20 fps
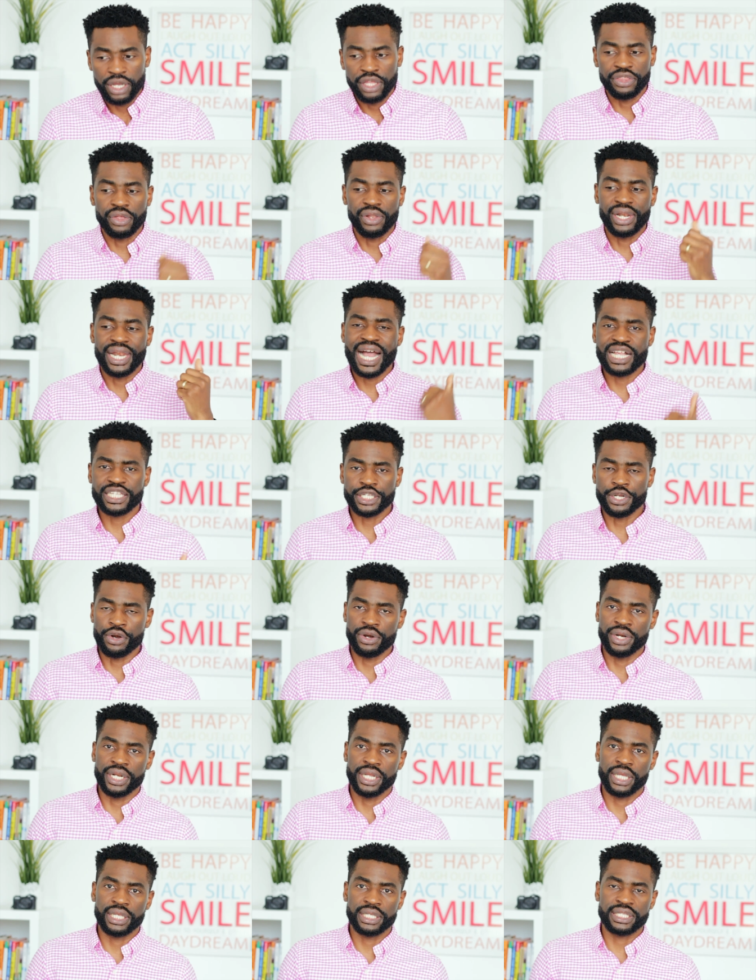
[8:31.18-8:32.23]
The last
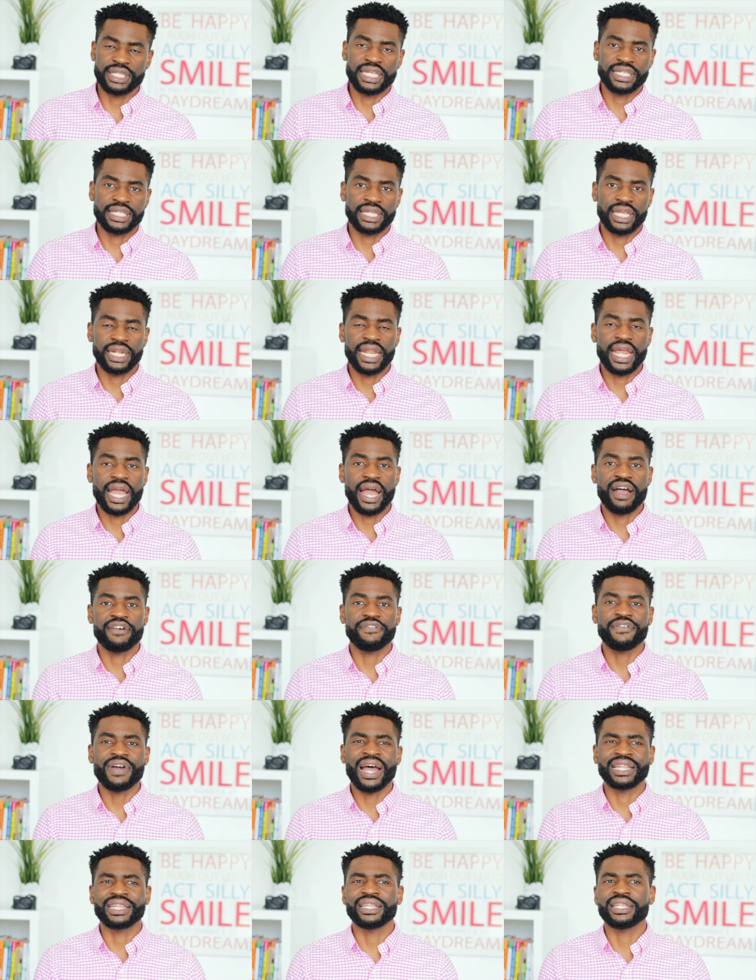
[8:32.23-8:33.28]
earnings, they said they have
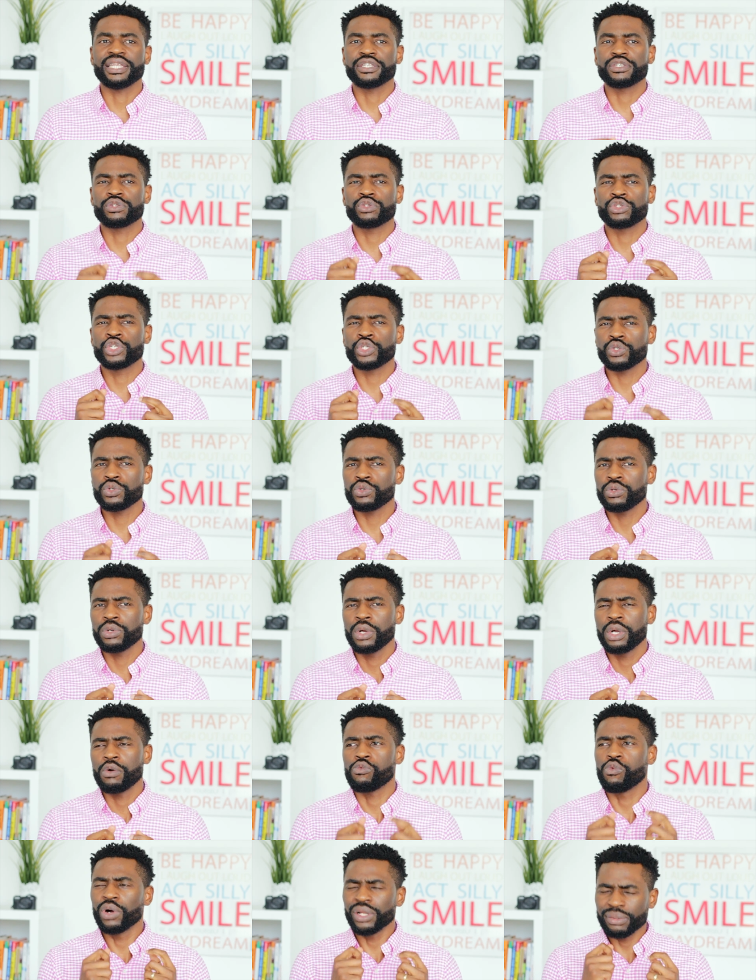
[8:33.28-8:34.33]
at least two,
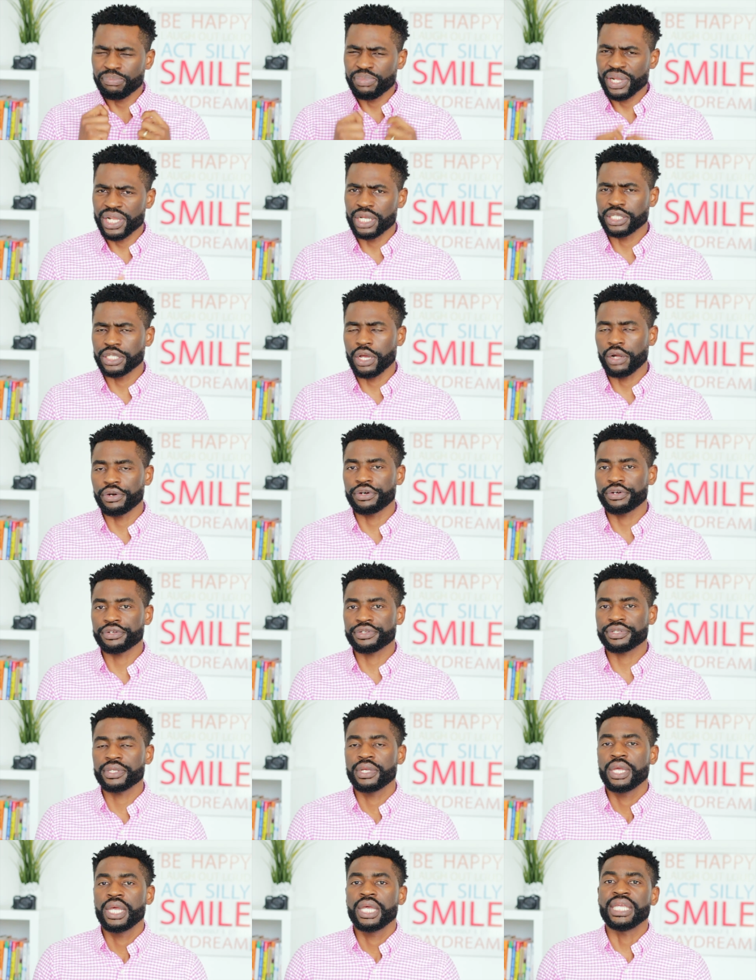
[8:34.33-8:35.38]
one billion
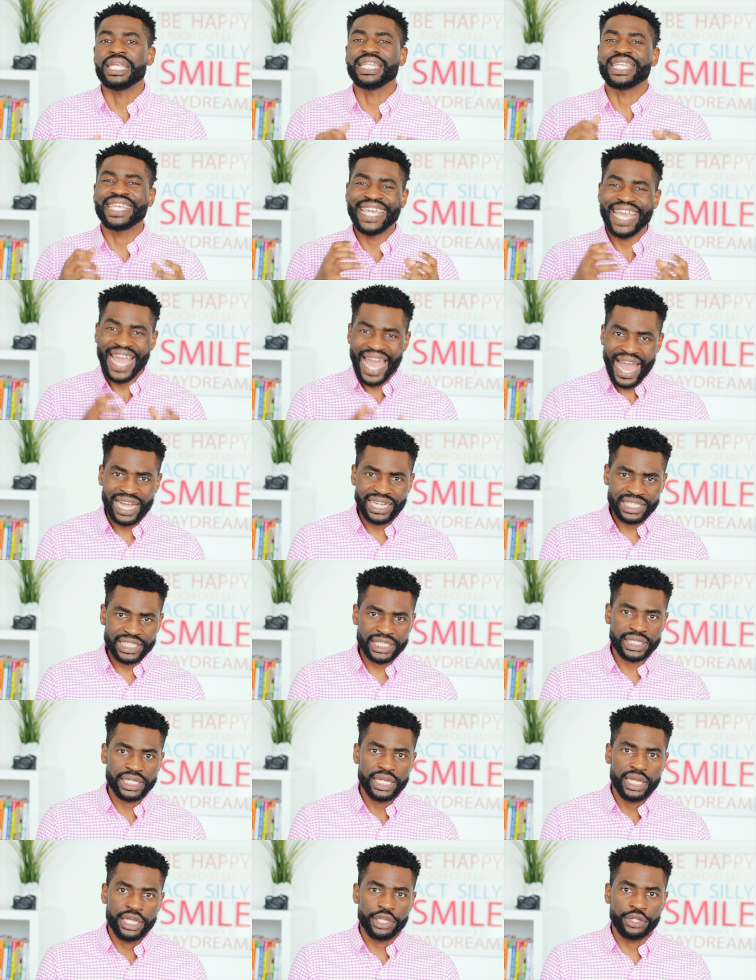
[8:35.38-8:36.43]
dollars in
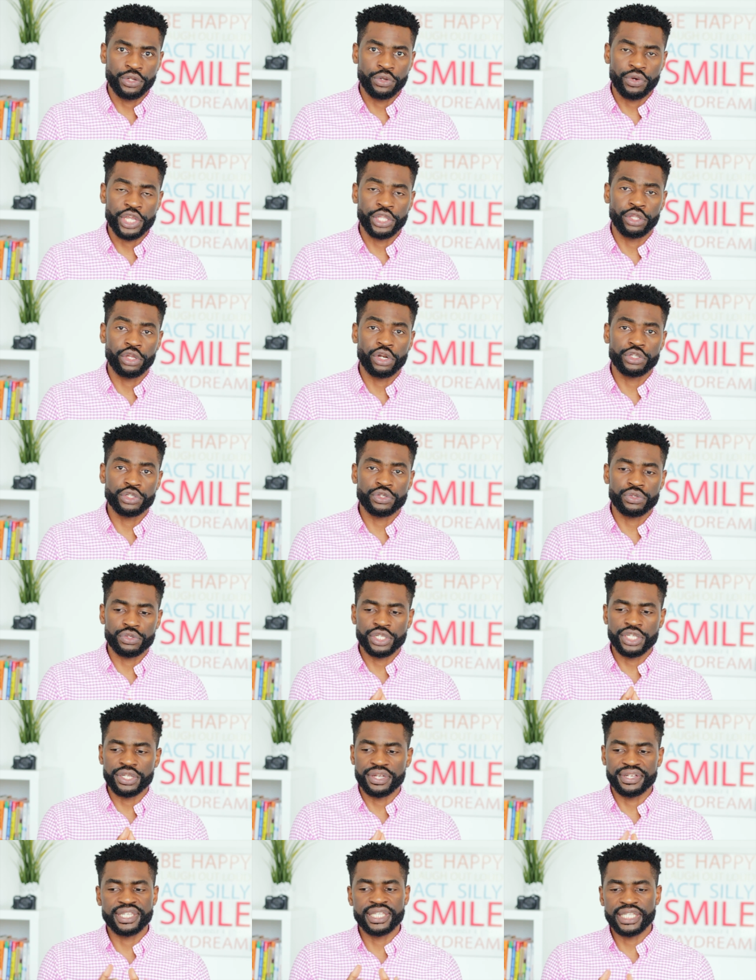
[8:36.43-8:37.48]
cash, you know, in order to
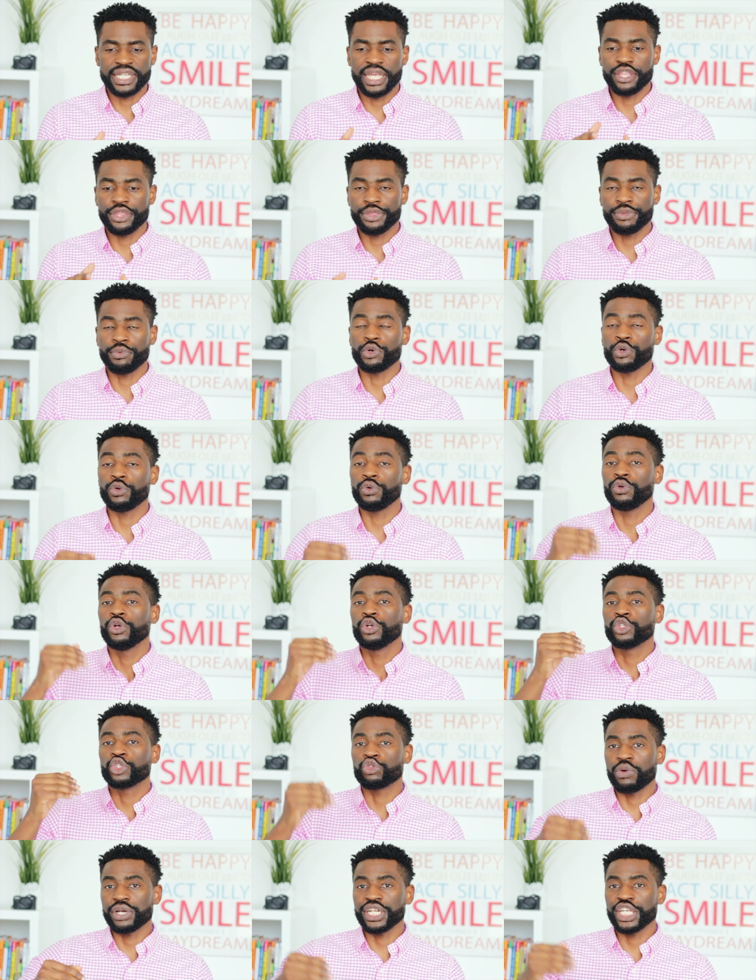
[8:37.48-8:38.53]
sustain through
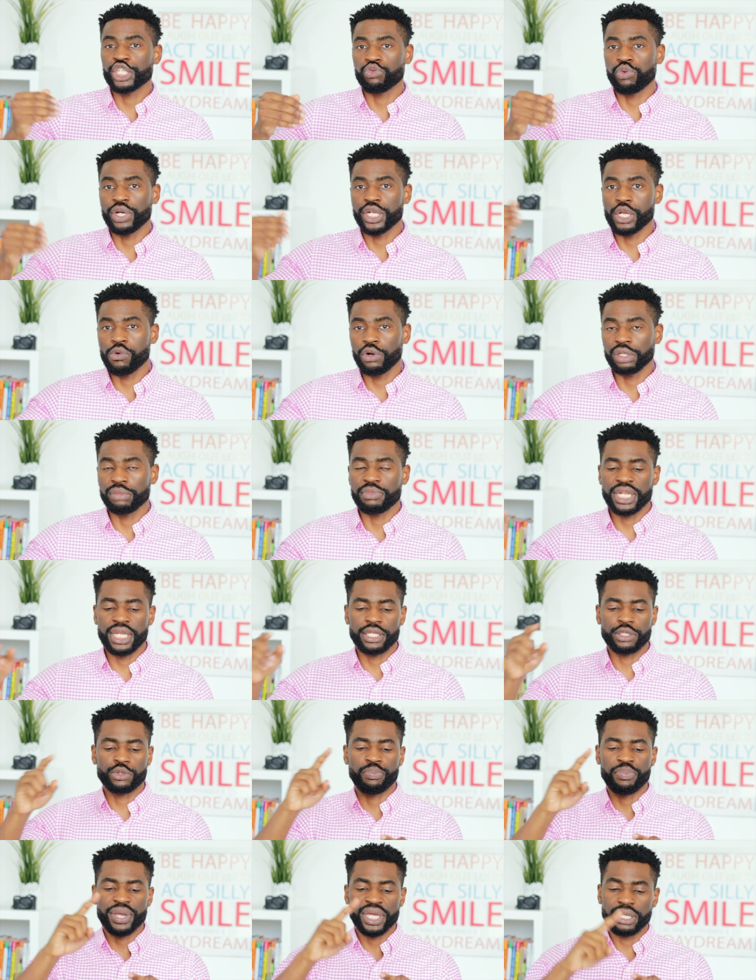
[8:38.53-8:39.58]
twenty twenty-one, meaning
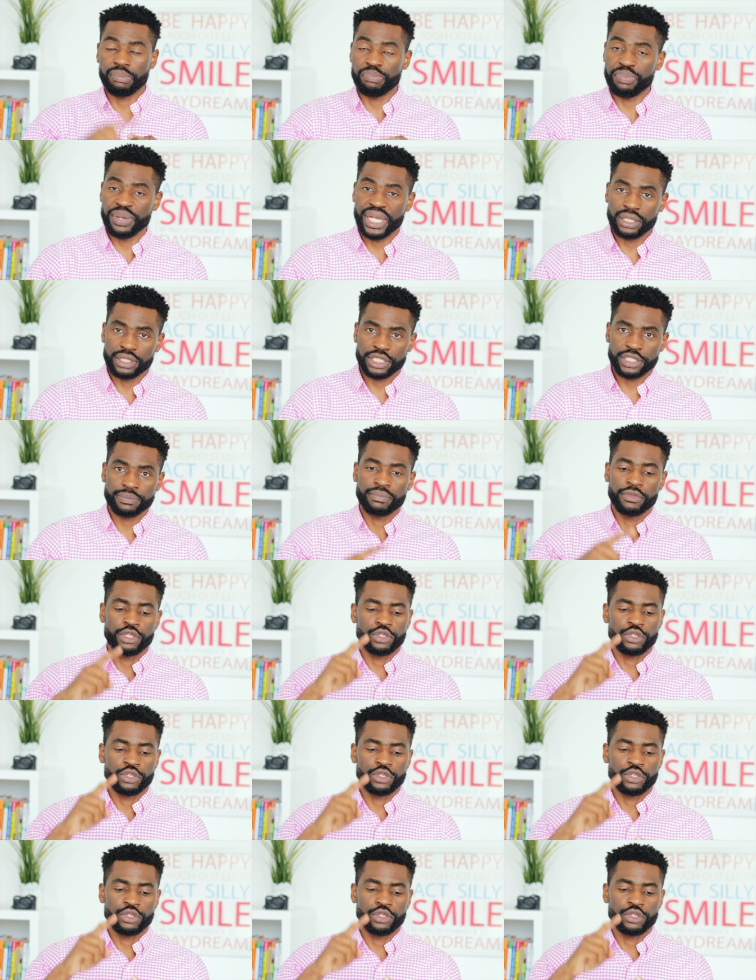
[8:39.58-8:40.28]
to pay the bills,